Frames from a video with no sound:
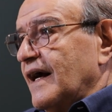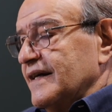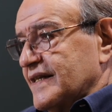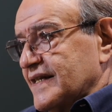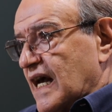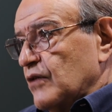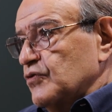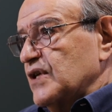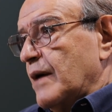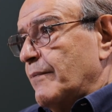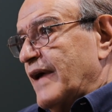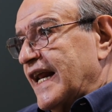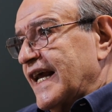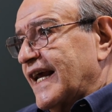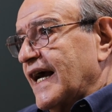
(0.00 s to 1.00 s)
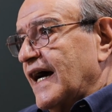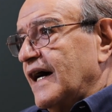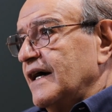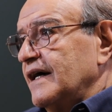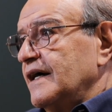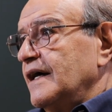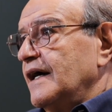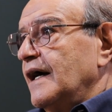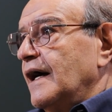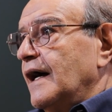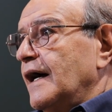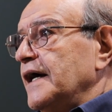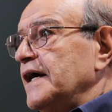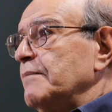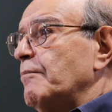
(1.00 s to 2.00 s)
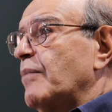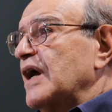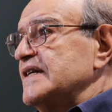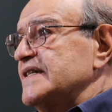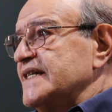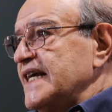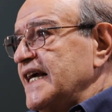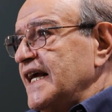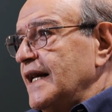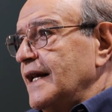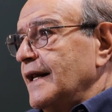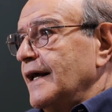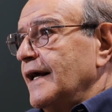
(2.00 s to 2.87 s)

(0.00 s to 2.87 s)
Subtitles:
South America, in Brazil,